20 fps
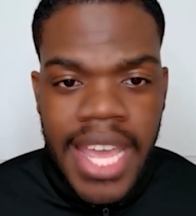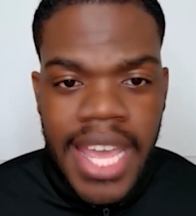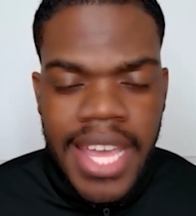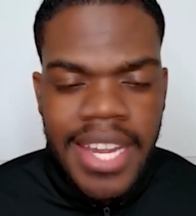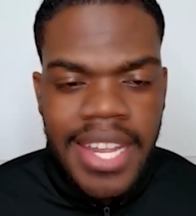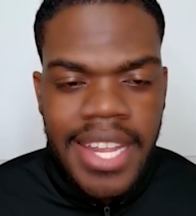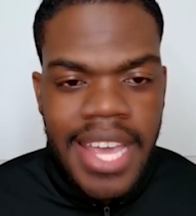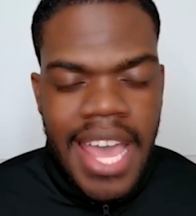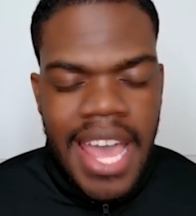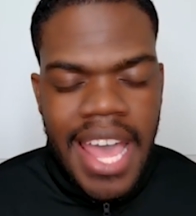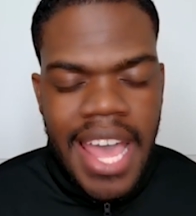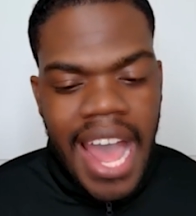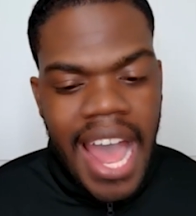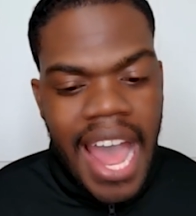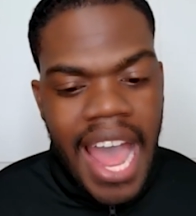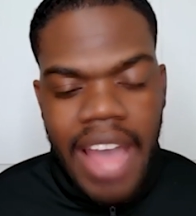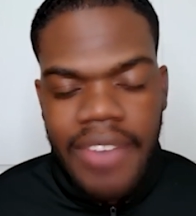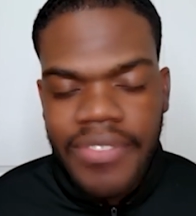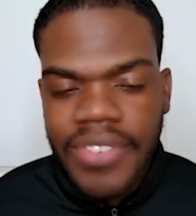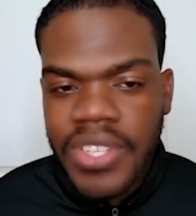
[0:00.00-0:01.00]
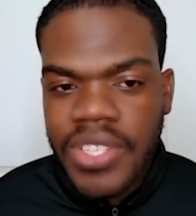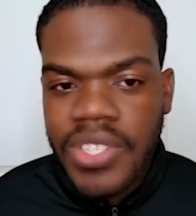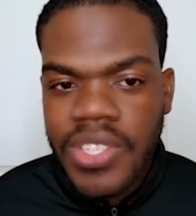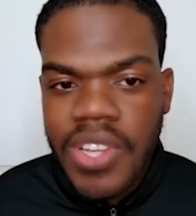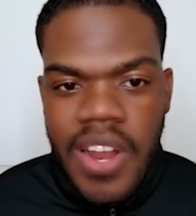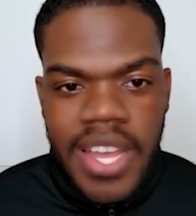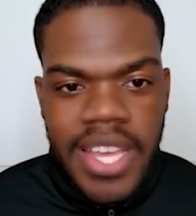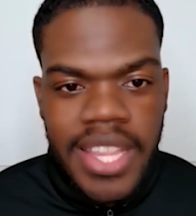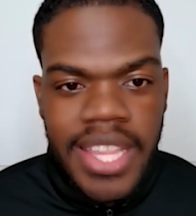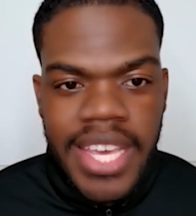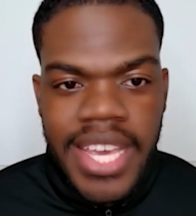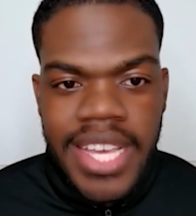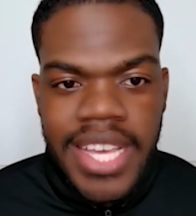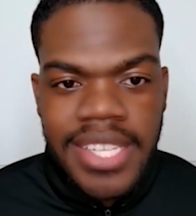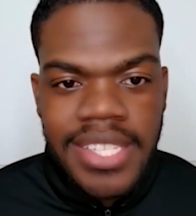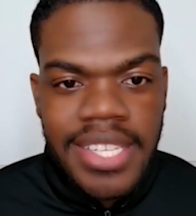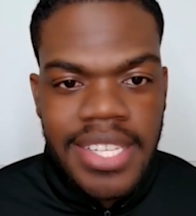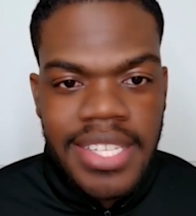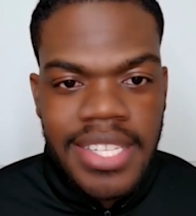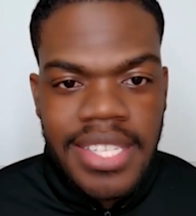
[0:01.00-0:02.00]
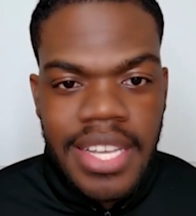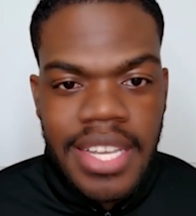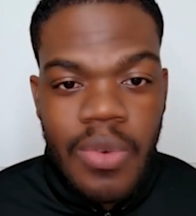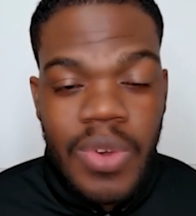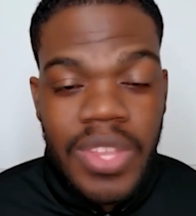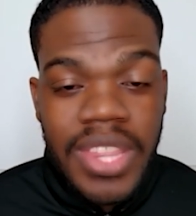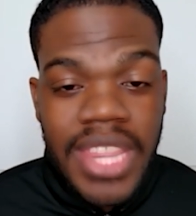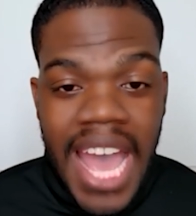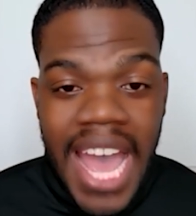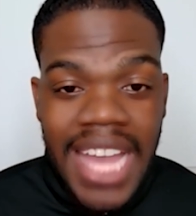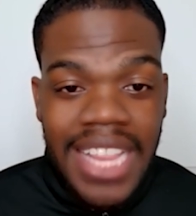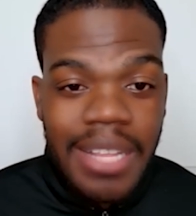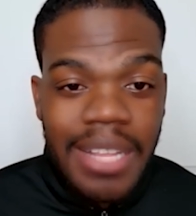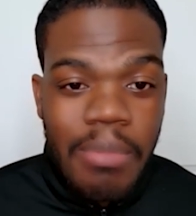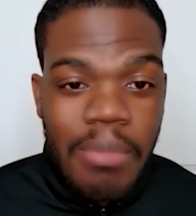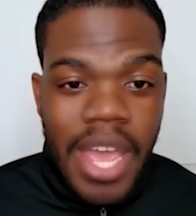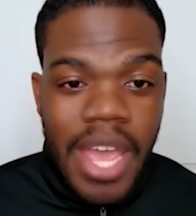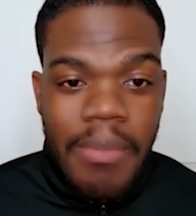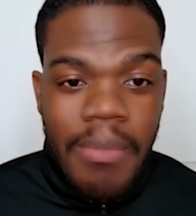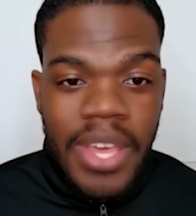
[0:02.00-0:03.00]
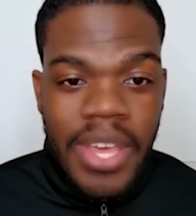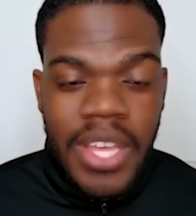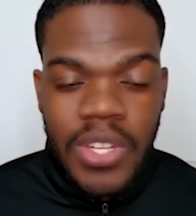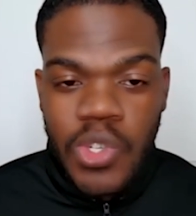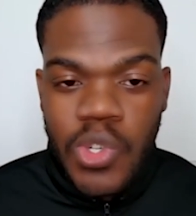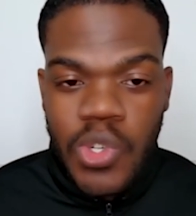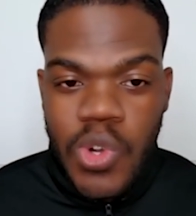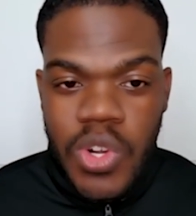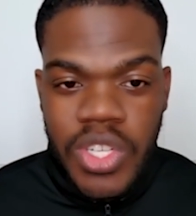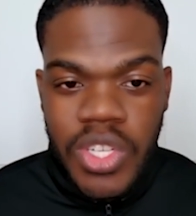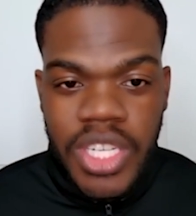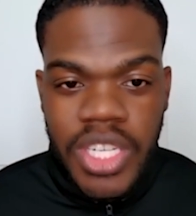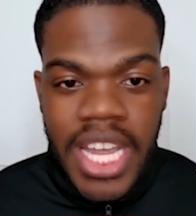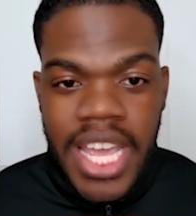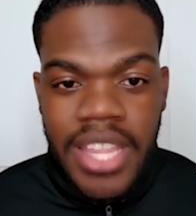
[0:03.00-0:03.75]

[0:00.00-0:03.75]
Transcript: And I have to start in the SEC with Alabama and Georgia.